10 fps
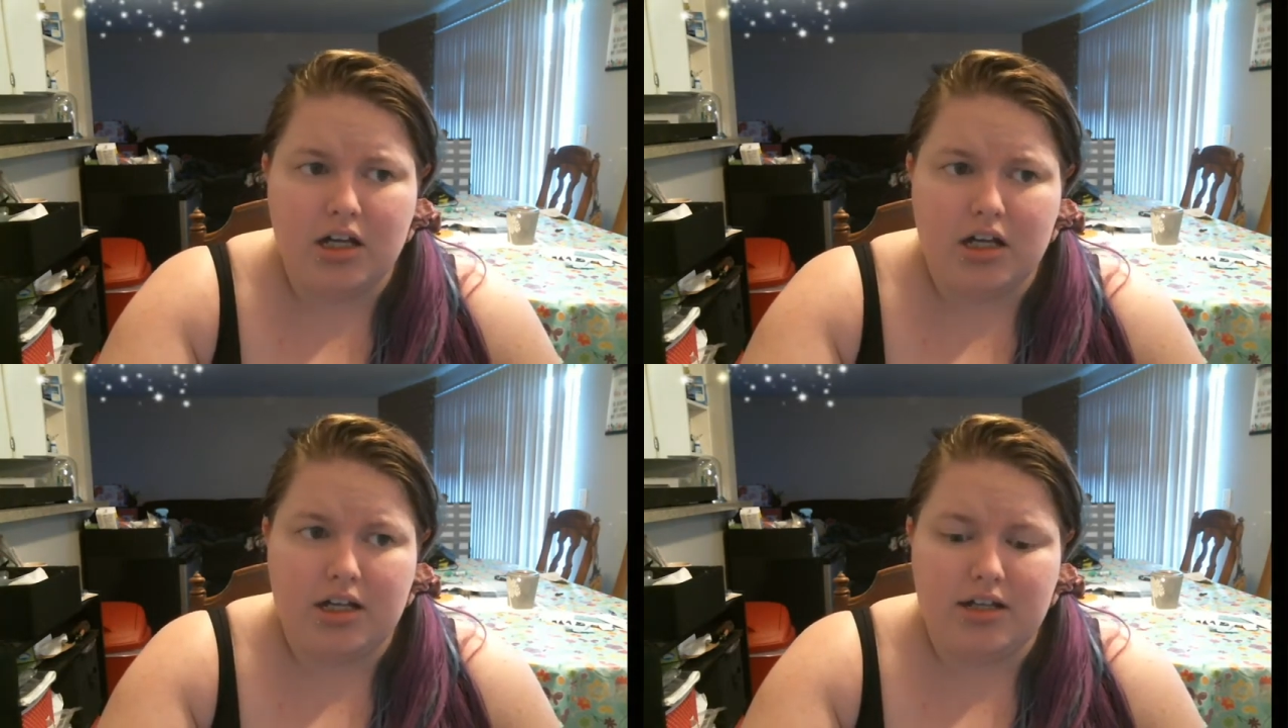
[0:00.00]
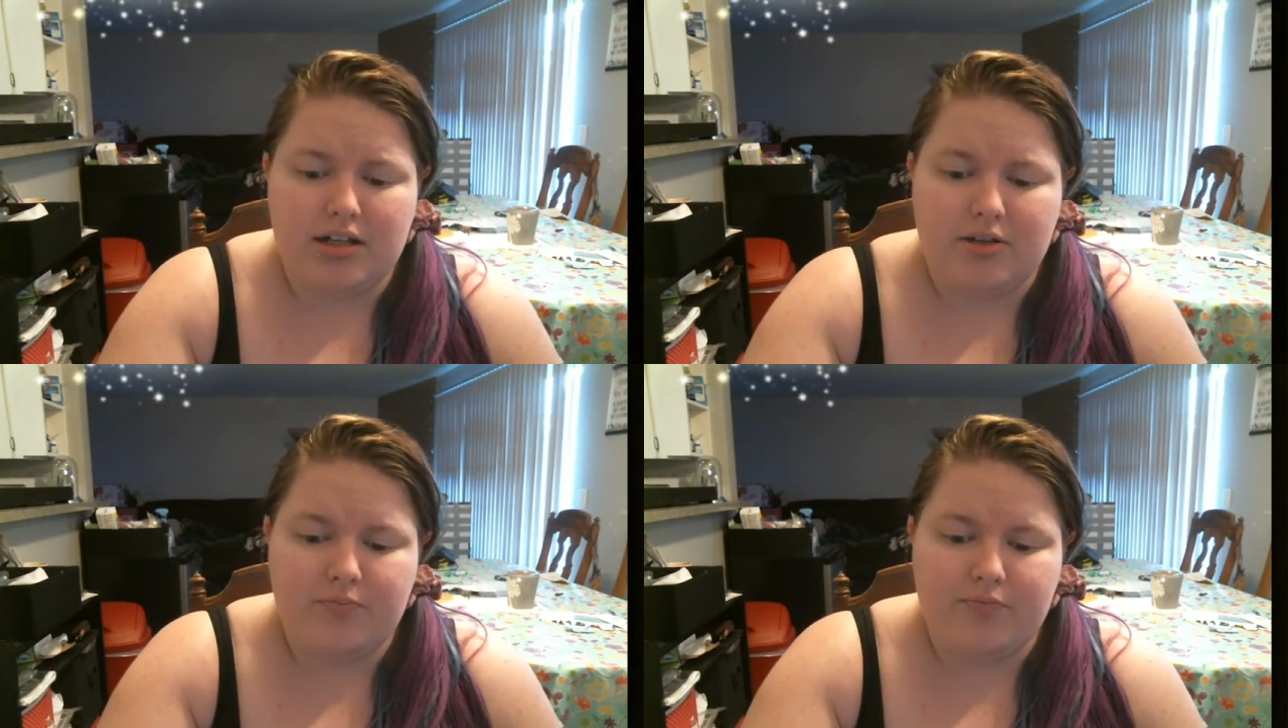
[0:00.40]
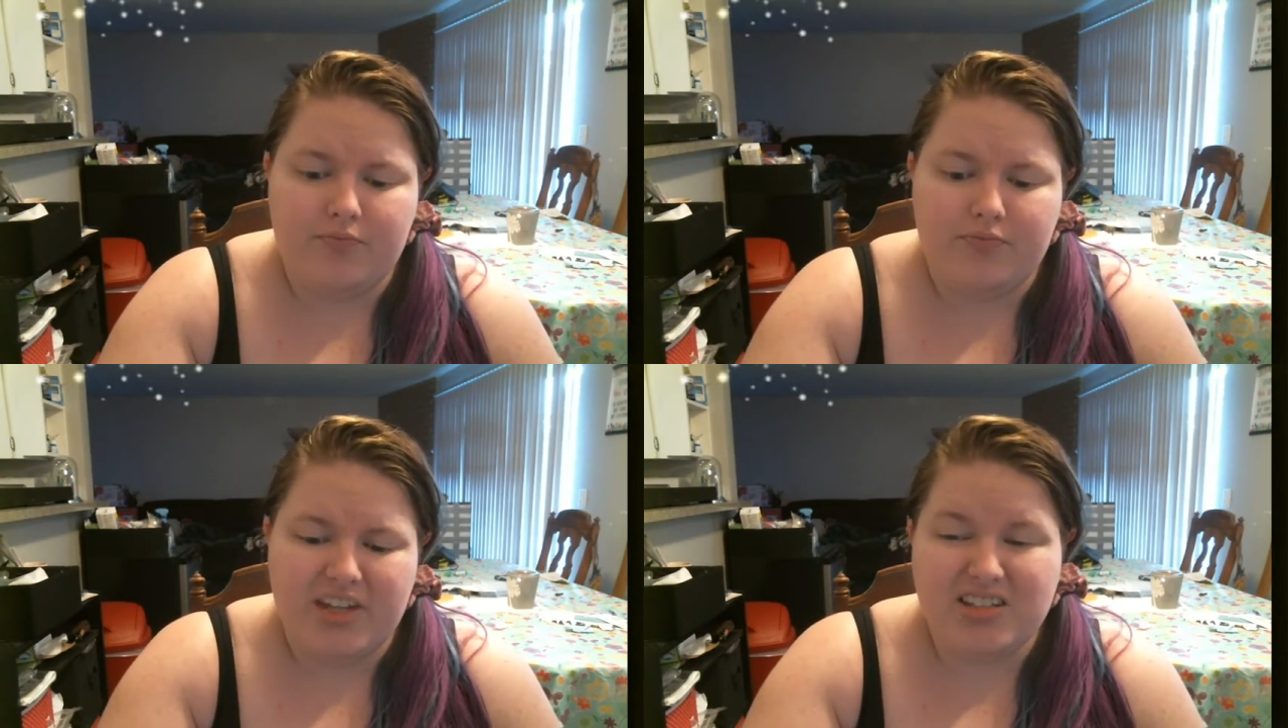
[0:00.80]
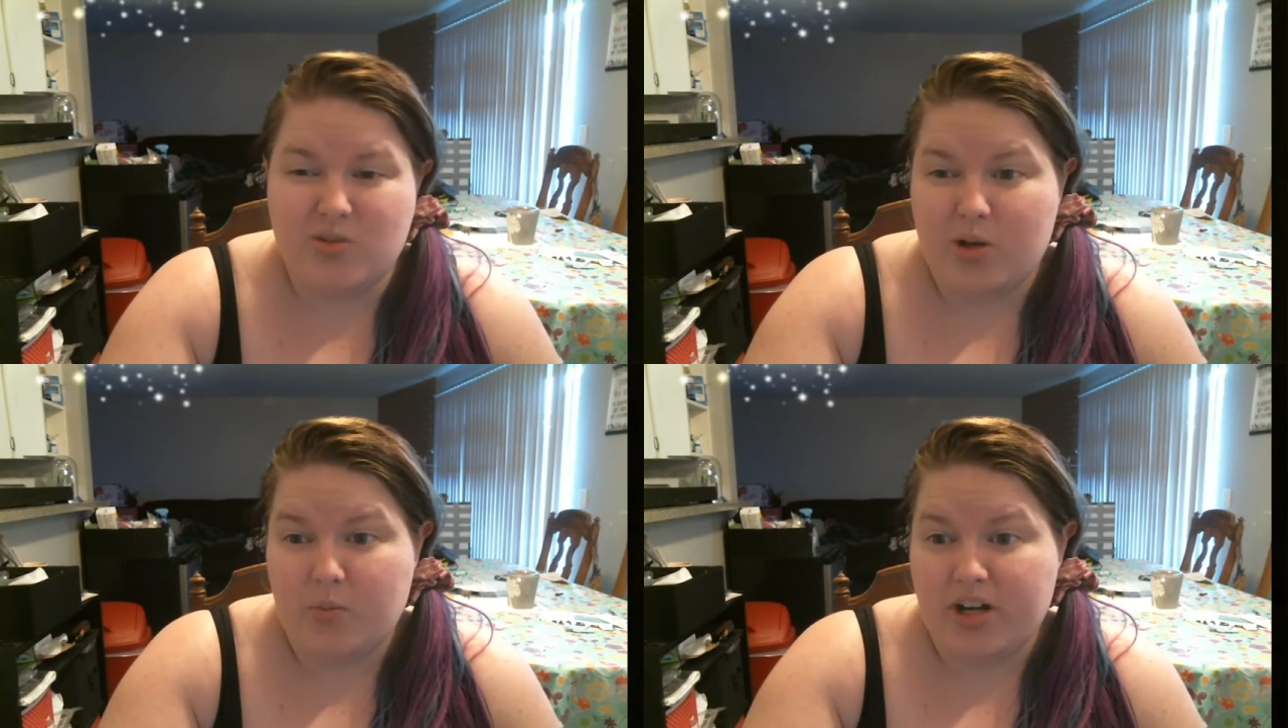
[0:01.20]
And
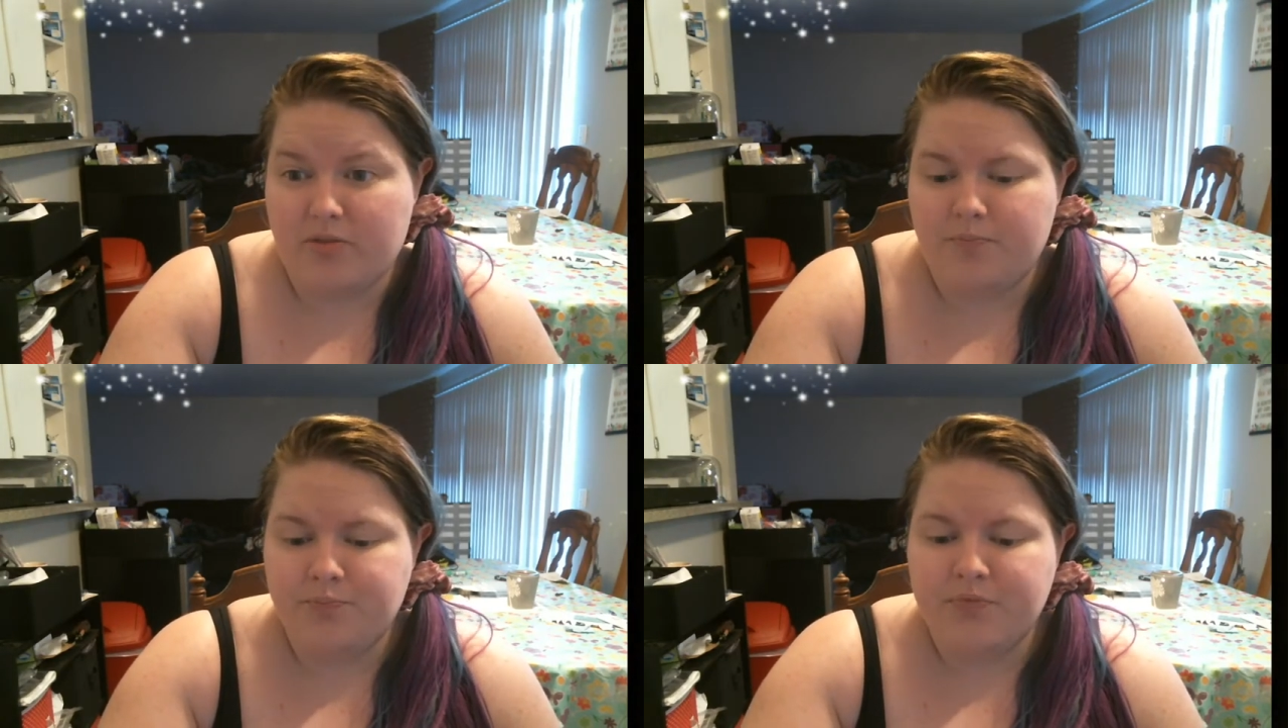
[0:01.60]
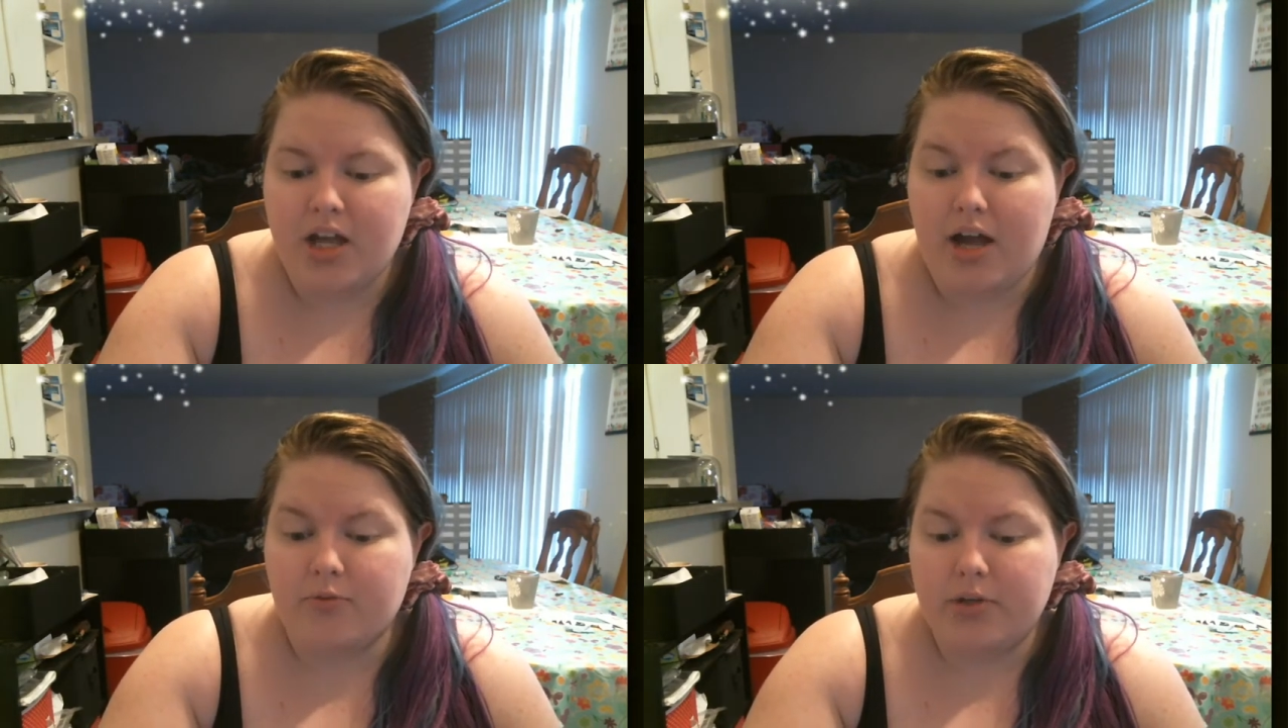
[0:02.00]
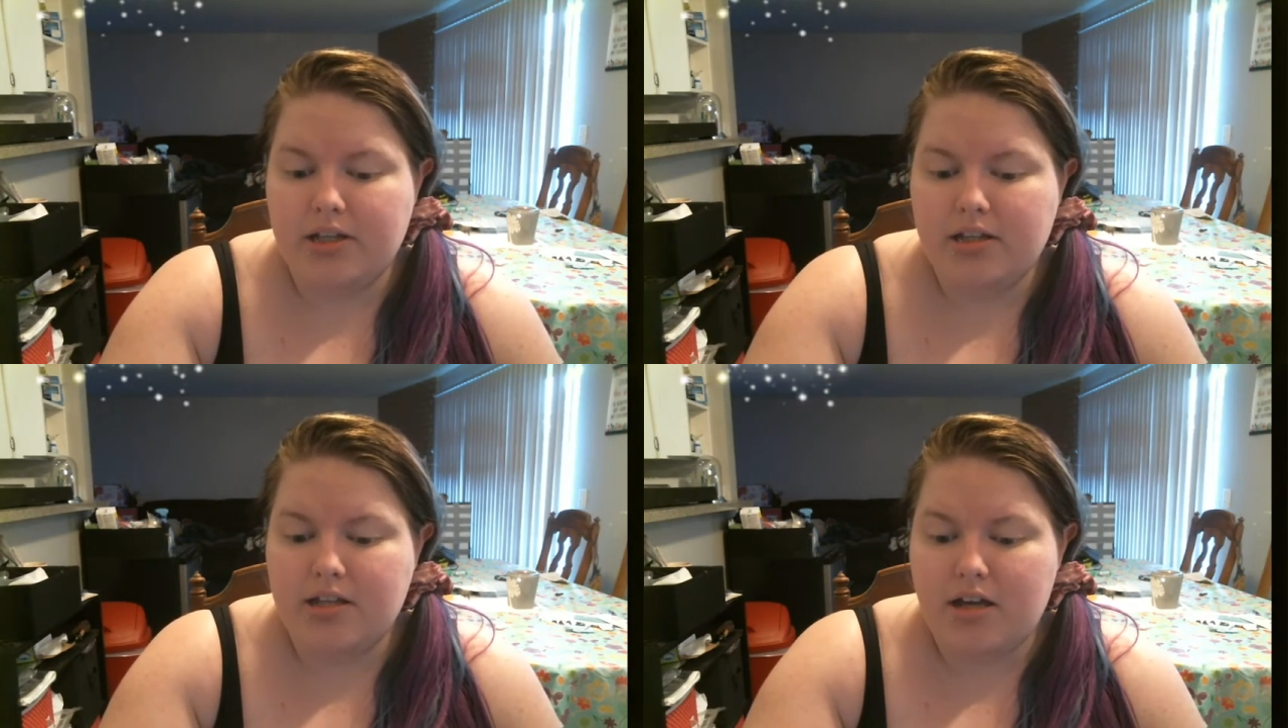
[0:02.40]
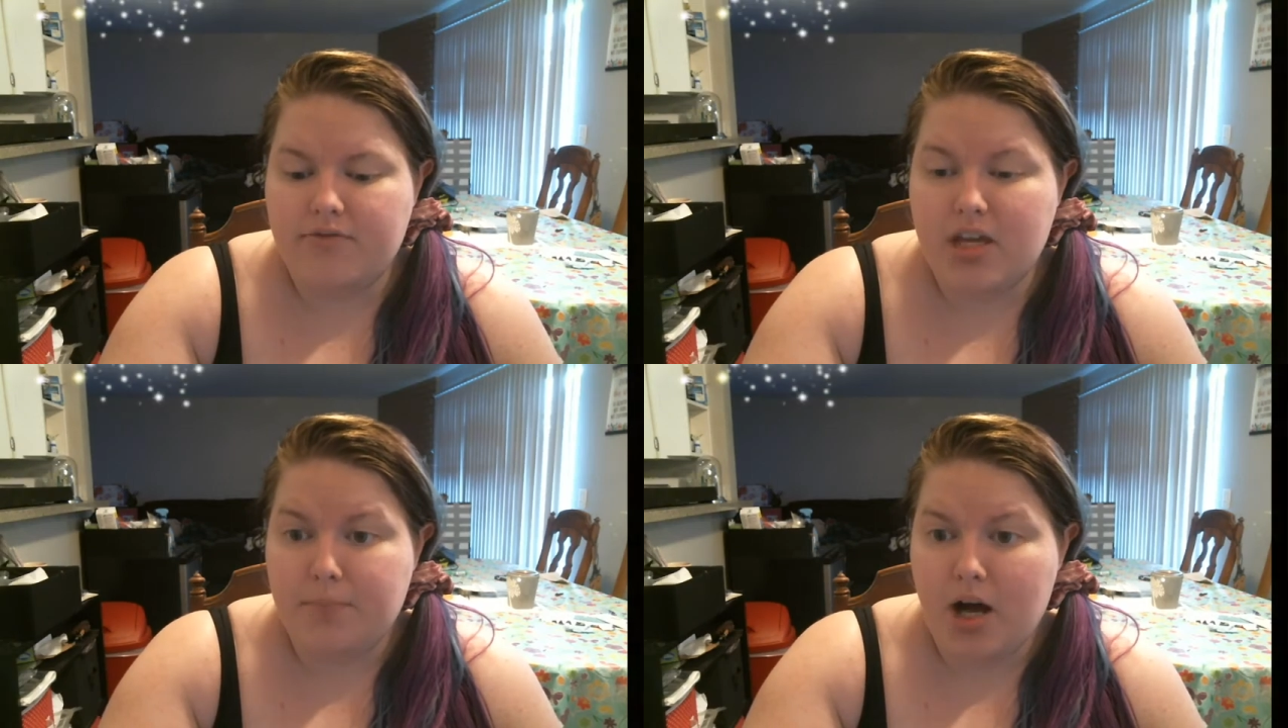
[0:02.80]
so I'm weird. I really love
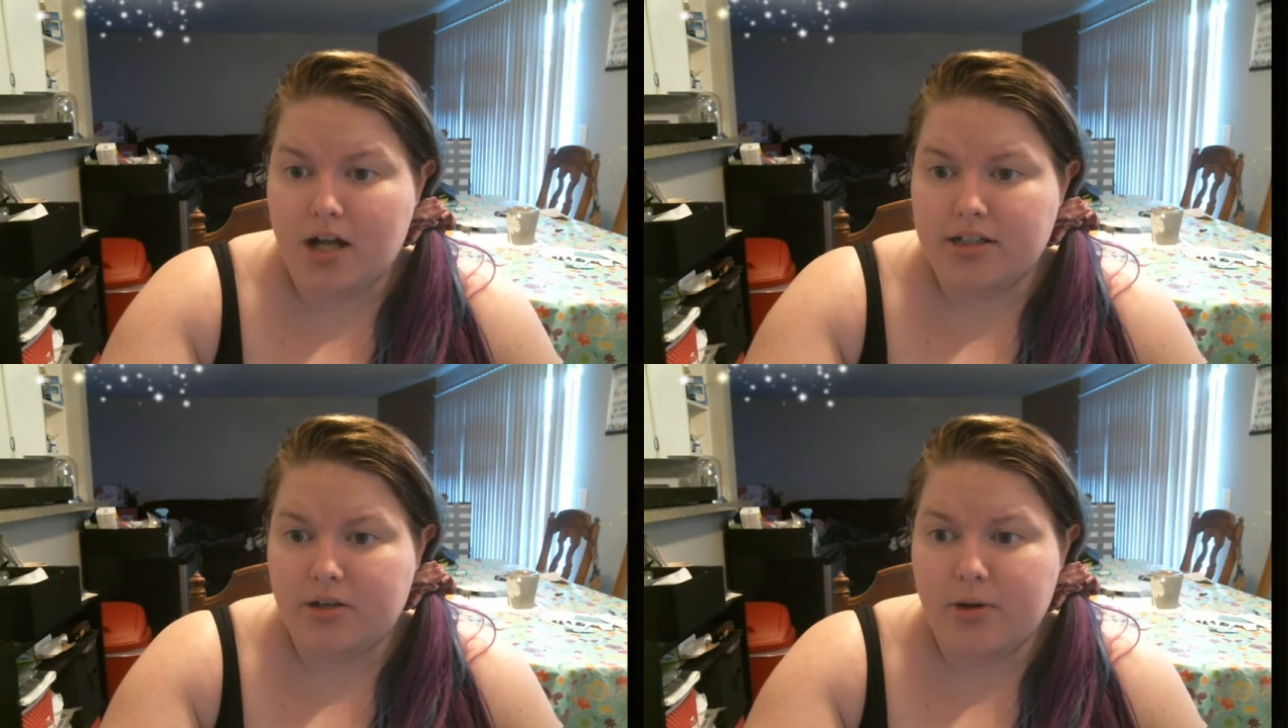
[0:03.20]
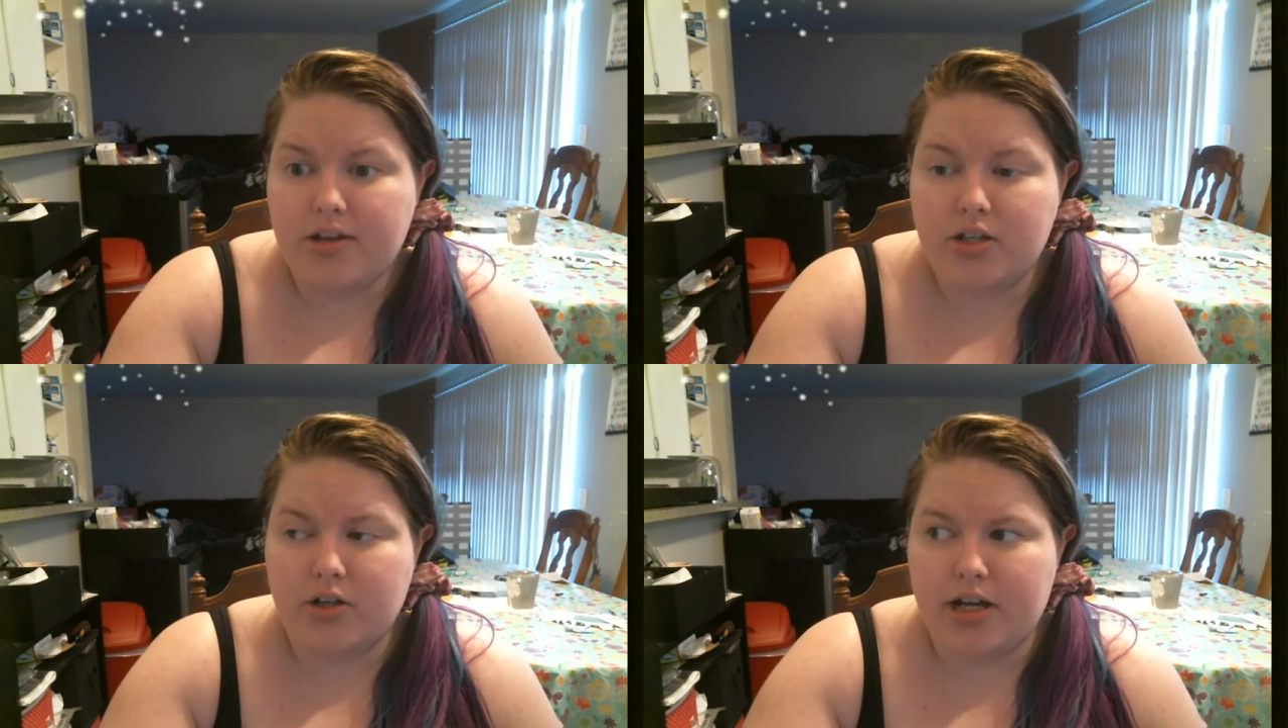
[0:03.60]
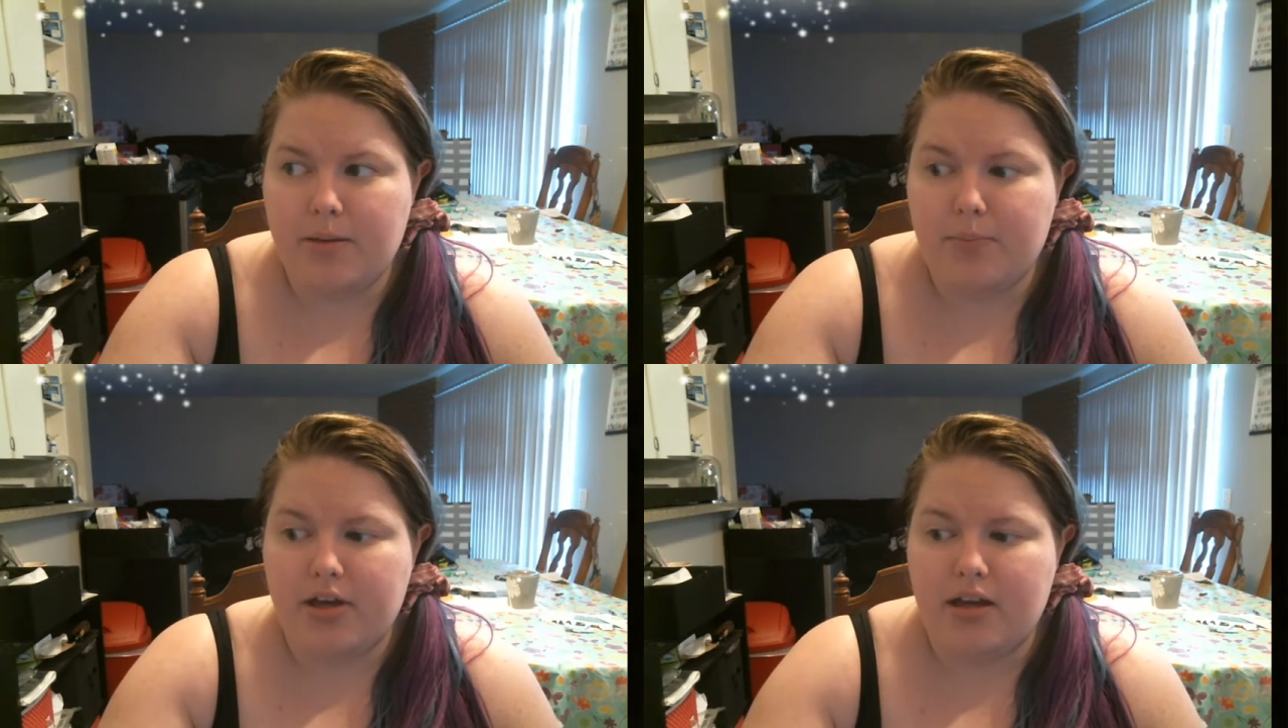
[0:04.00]
the Apollo and the grape,